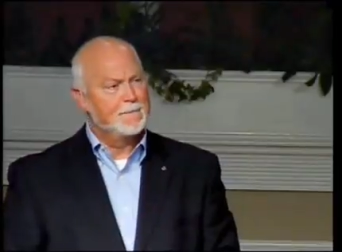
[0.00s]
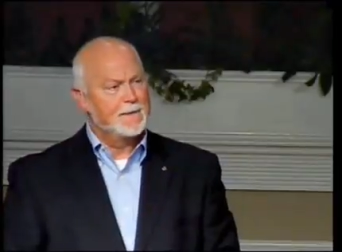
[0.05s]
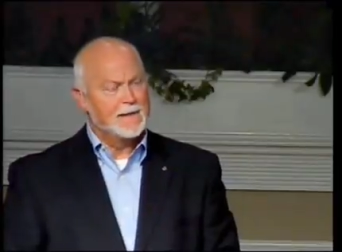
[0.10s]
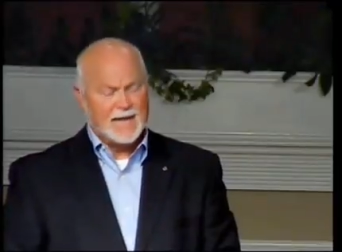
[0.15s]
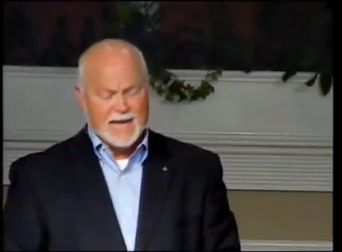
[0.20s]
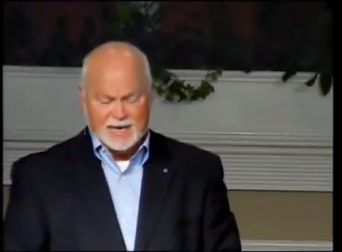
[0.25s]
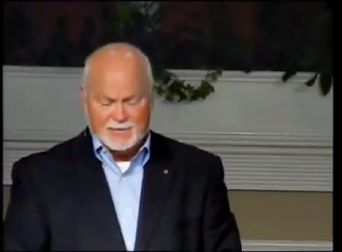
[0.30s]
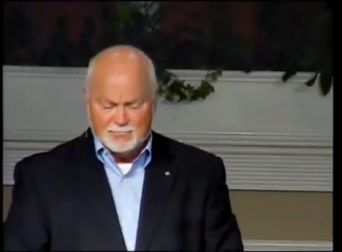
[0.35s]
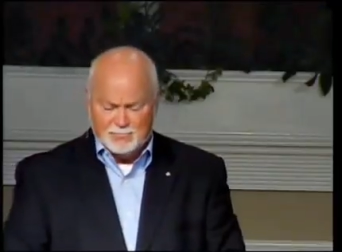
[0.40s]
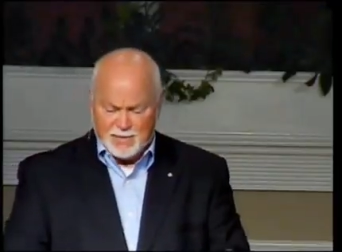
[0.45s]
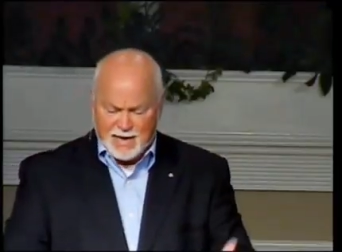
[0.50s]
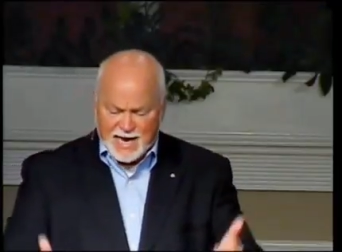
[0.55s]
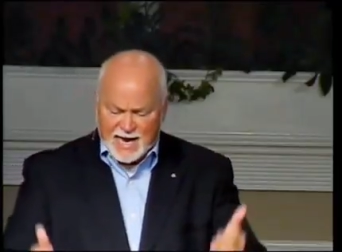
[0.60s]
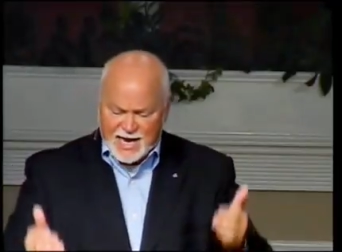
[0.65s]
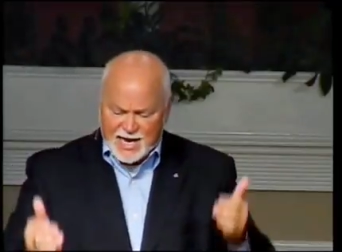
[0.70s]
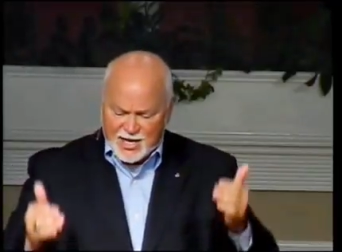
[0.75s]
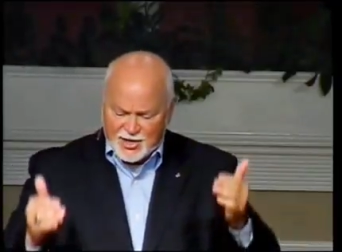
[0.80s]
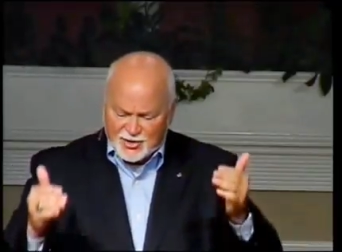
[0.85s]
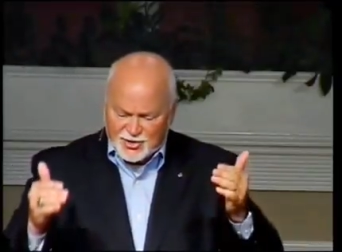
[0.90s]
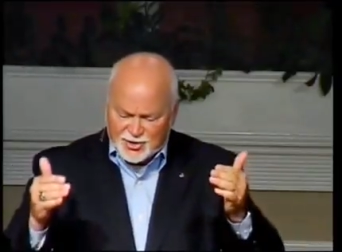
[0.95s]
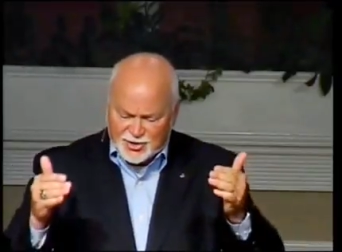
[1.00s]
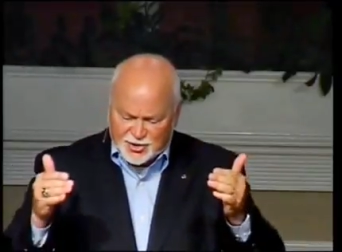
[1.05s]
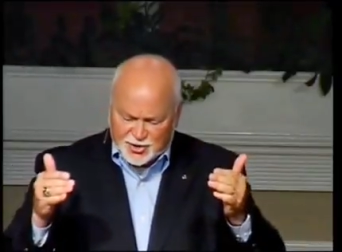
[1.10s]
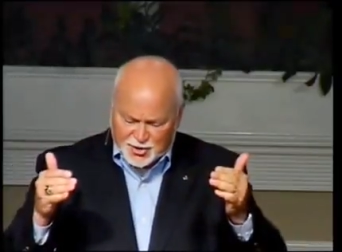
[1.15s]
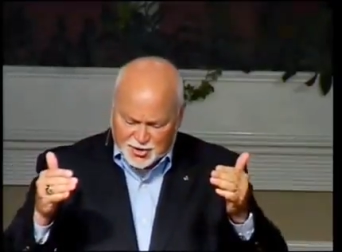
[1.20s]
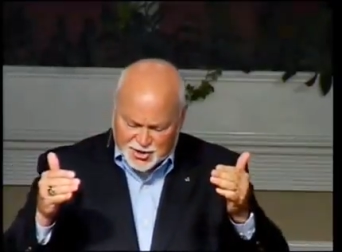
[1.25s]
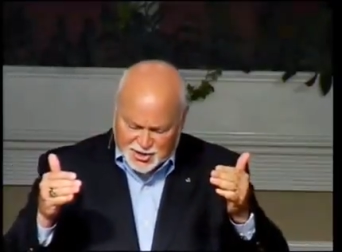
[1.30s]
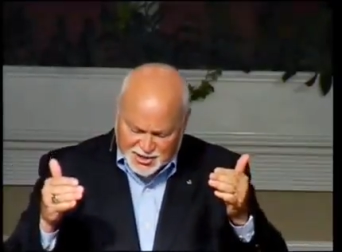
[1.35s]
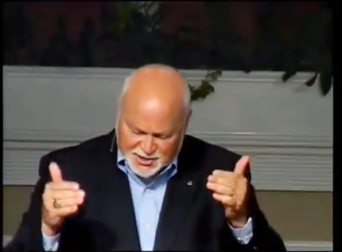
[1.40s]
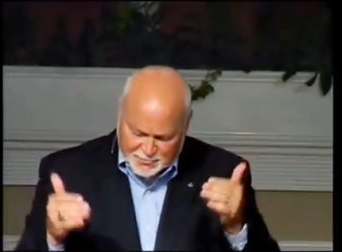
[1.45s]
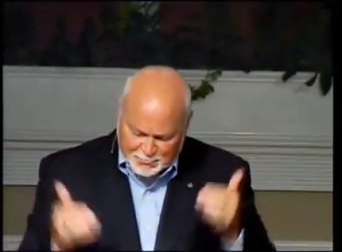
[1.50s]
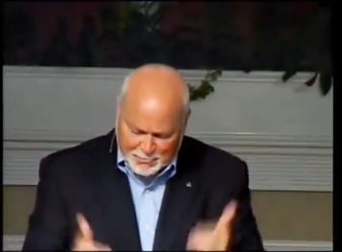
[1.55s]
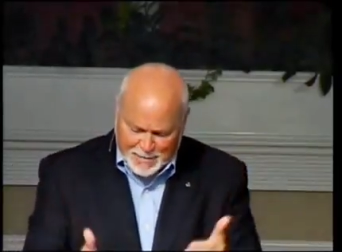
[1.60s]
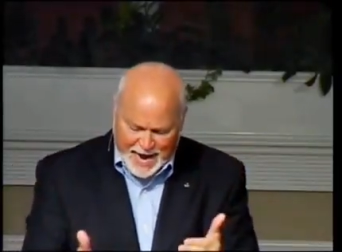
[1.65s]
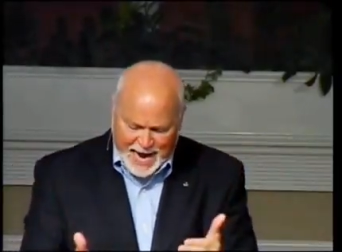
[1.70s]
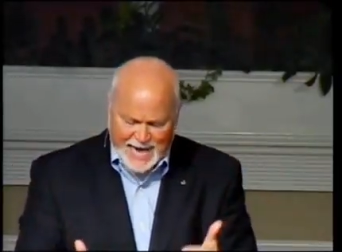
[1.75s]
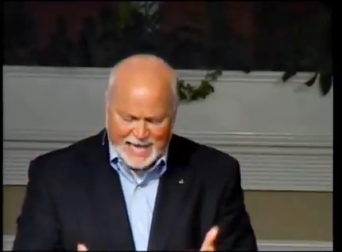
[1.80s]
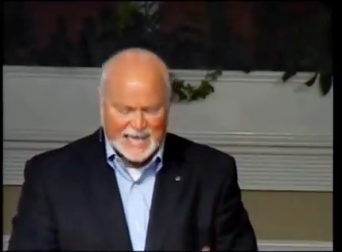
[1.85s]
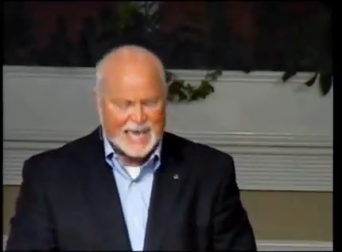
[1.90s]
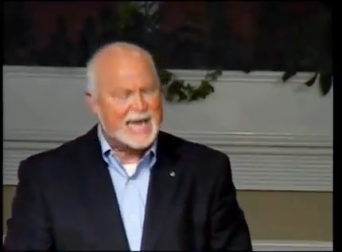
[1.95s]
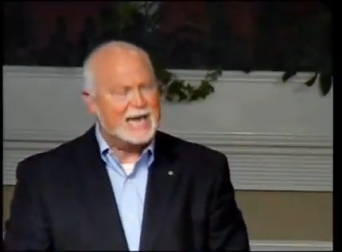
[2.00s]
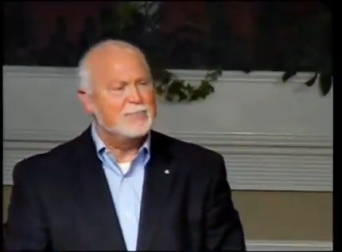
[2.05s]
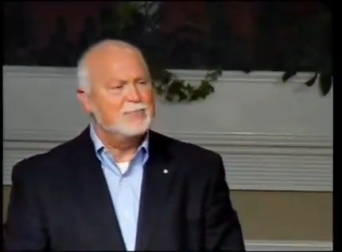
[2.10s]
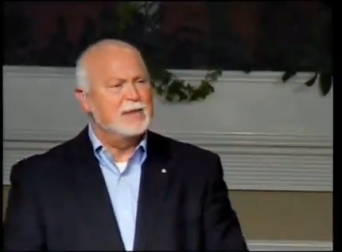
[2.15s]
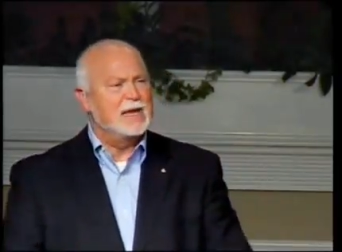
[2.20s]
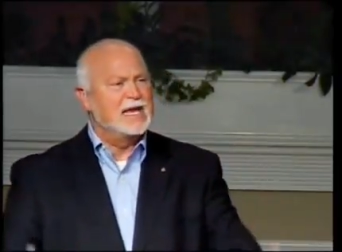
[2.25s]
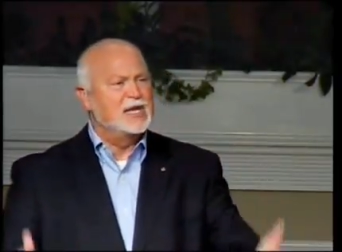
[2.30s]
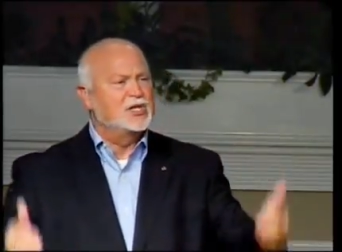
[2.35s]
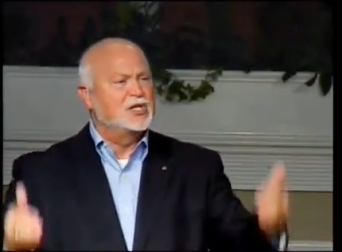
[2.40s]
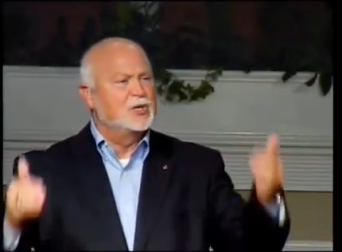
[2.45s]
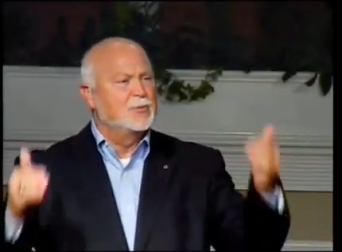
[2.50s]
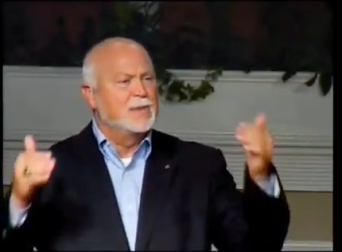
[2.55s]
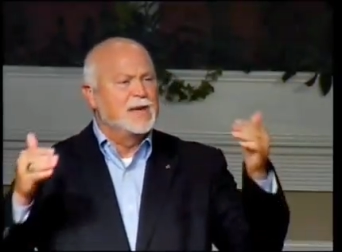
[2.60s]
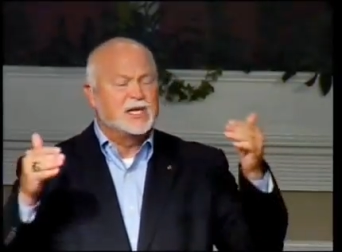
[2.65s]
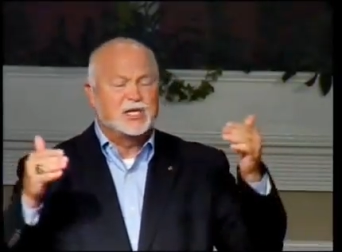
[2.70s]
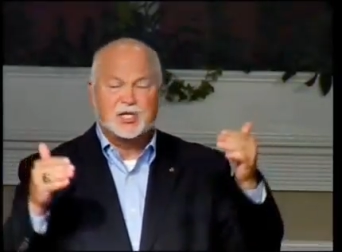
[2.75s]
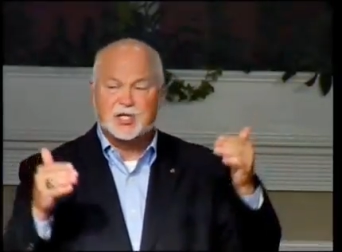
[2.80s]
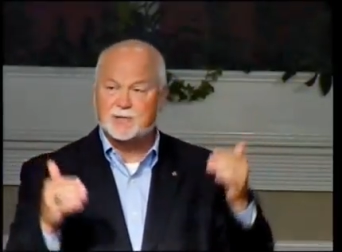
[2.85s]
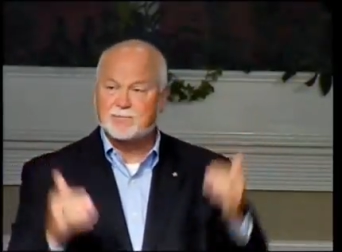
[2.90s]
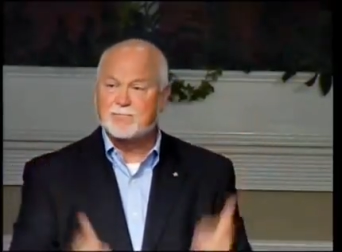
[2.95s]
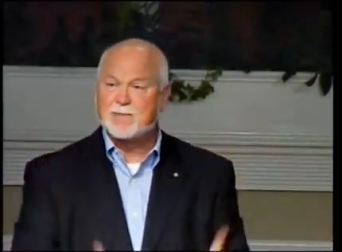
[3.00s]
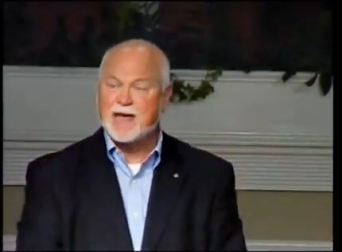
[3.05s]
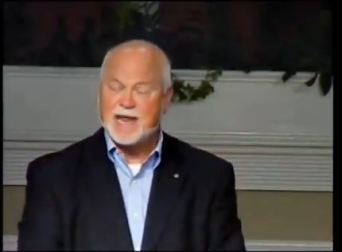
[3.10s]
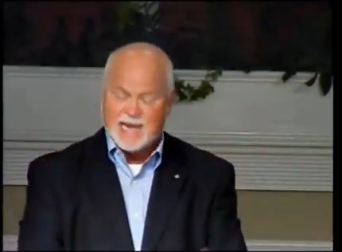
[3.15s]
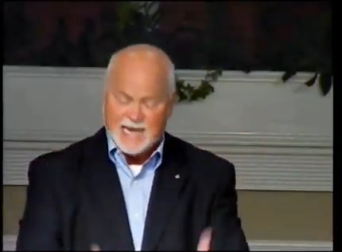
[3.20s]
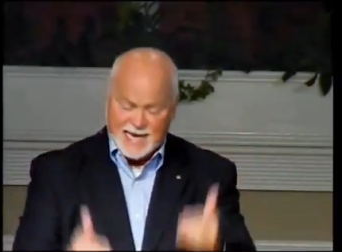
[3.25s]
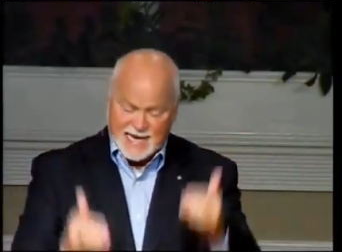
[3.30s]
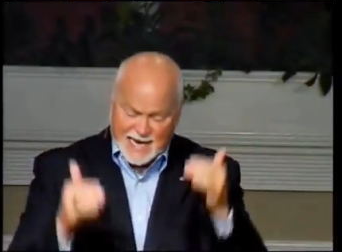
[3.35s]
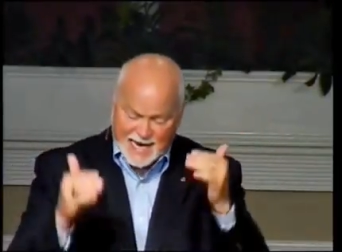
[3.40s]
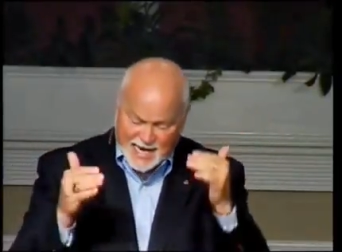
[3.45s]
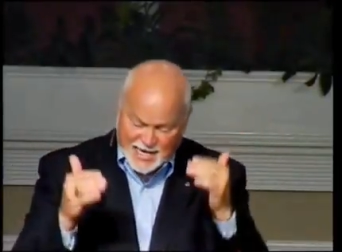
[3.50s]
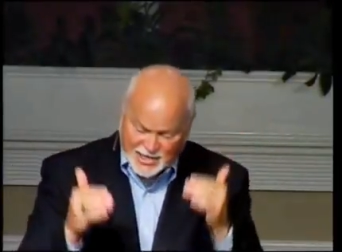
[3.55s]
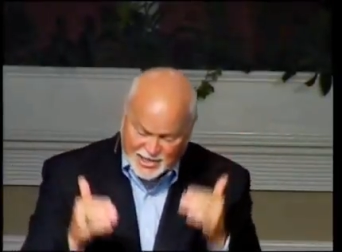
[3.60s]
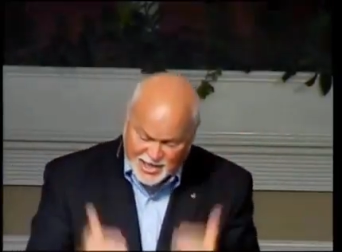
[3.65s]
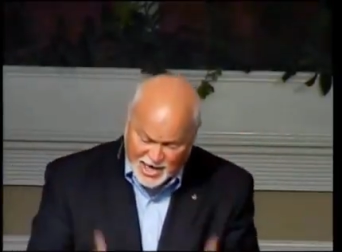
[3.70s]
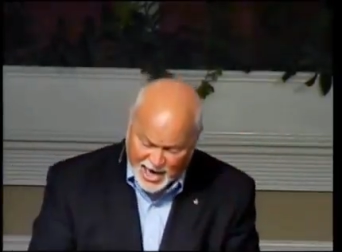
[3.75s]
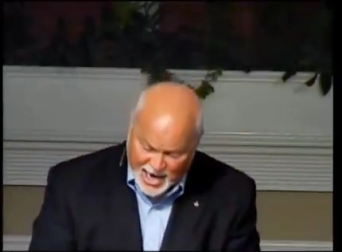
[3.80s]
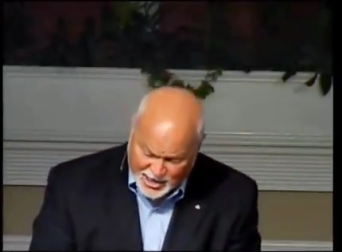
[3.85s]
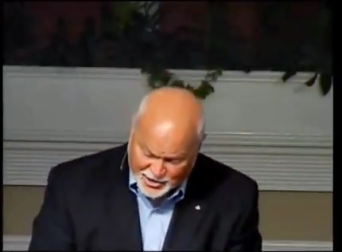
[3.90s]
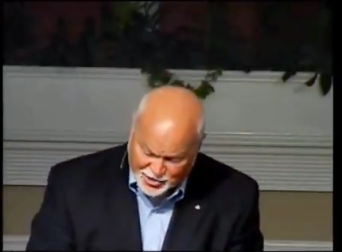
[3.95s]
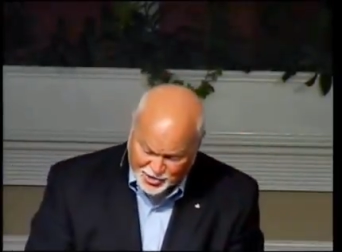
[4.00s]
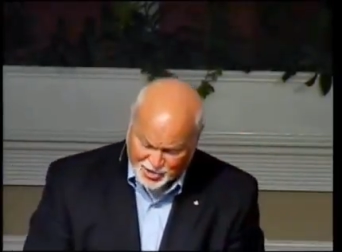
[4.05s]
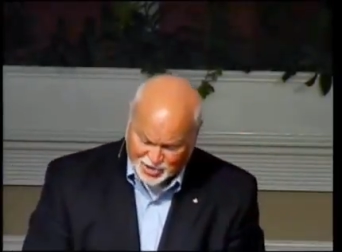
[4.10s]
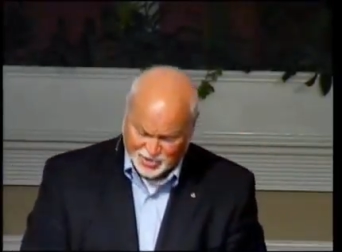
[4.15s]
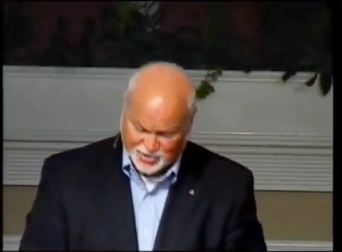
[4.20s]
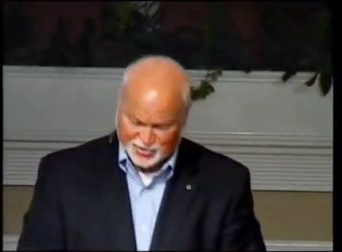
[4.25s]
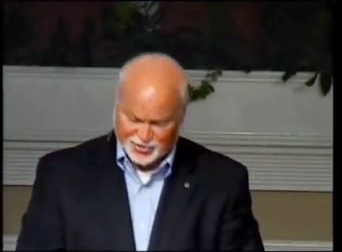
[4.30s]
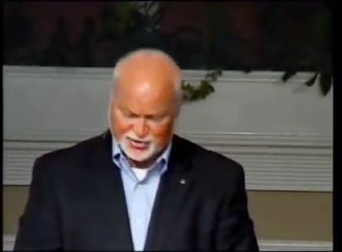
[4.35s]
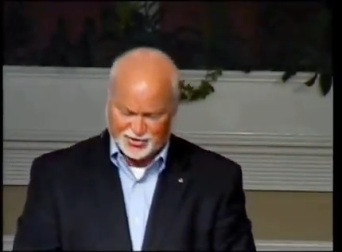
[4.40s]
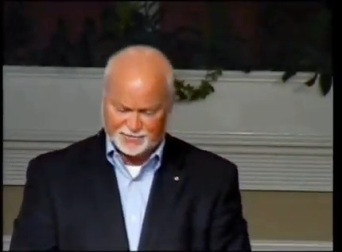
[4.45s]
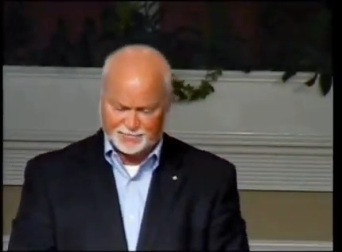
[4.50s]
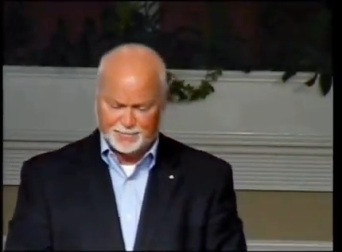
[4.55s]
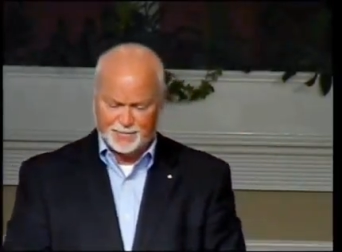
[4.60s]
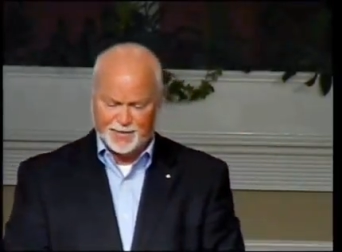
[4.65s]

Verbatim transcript: It means to smite. It means to be smitten in conscience.